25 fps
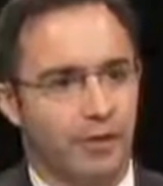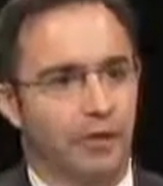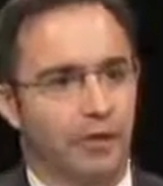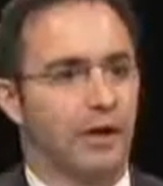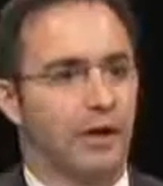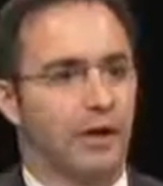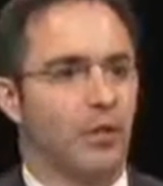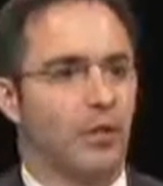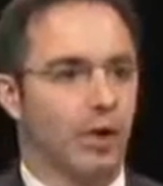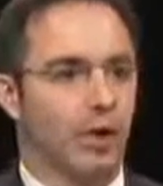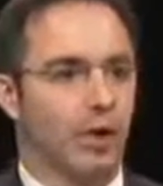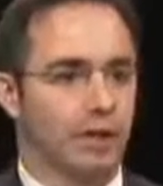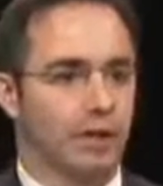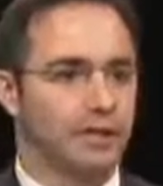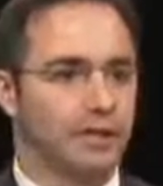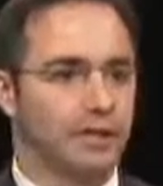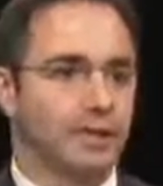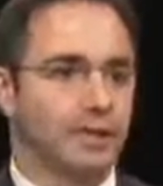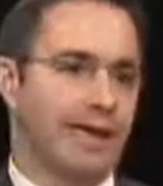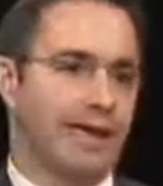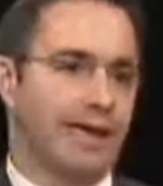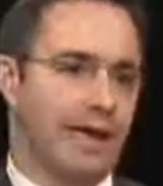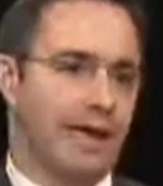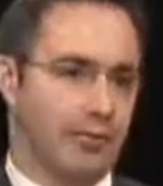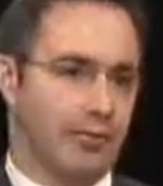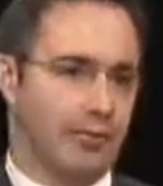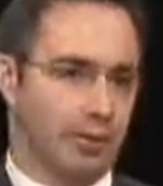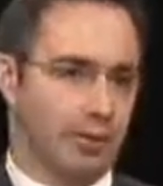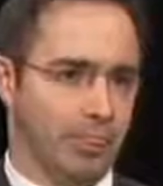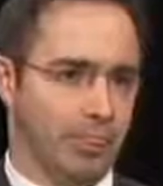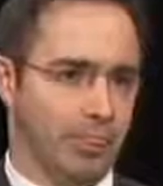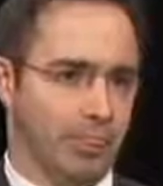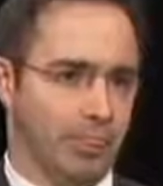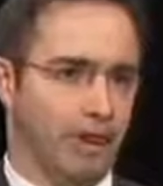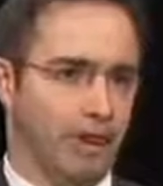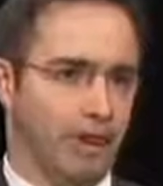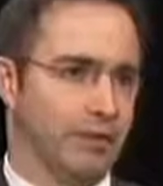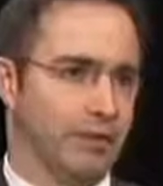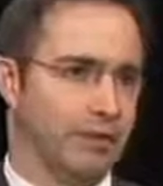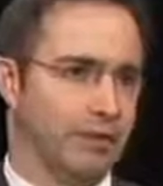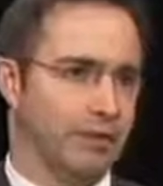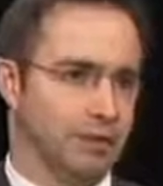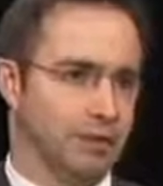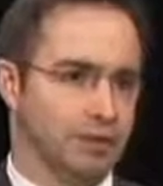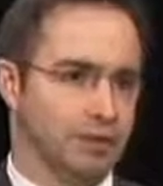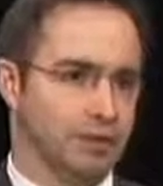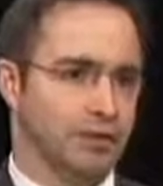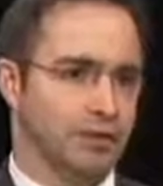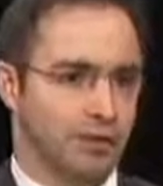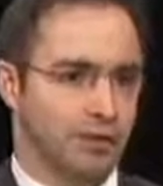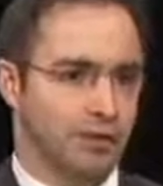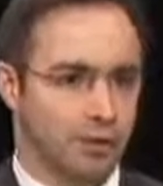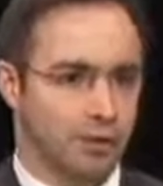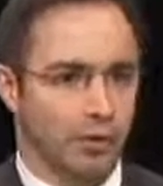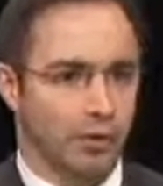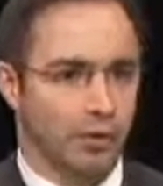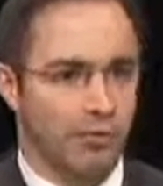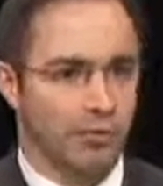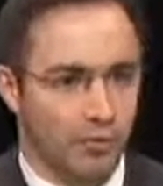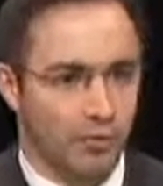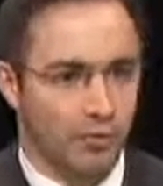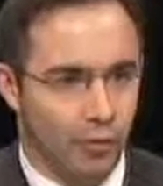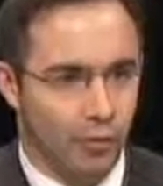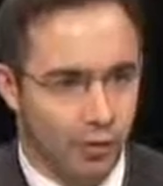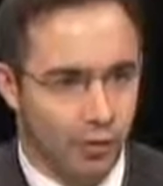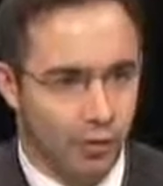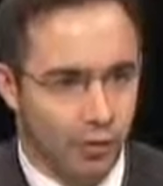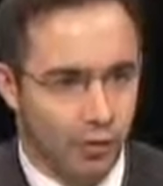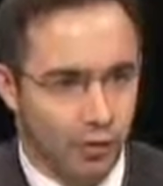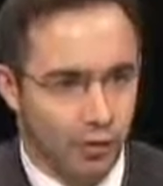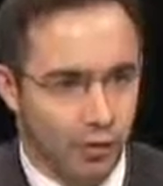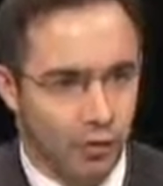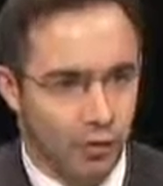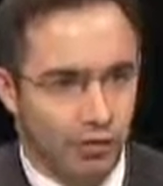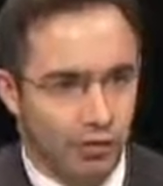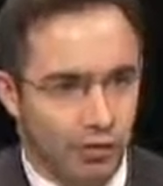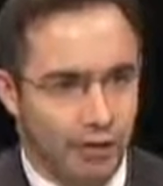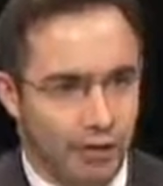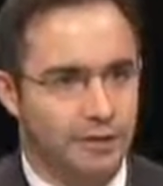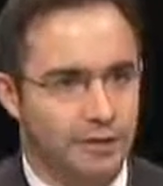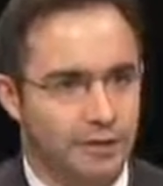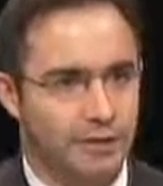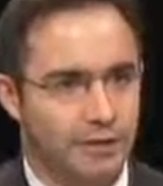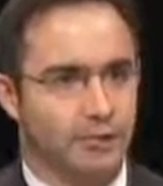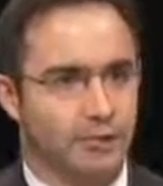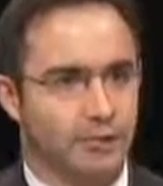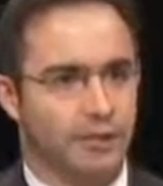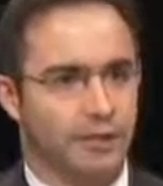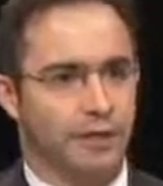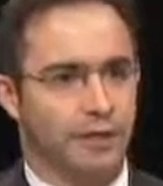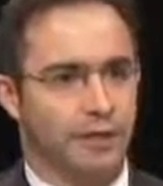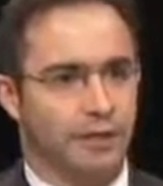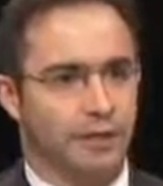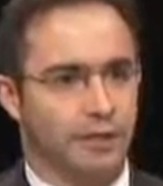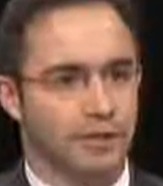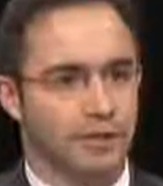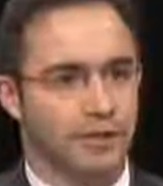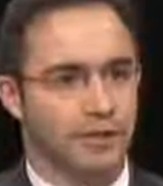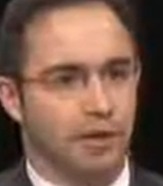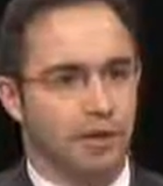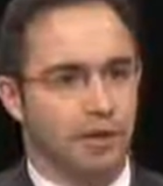Now, why does that happen? Years and years ago, before there weren't grants in place,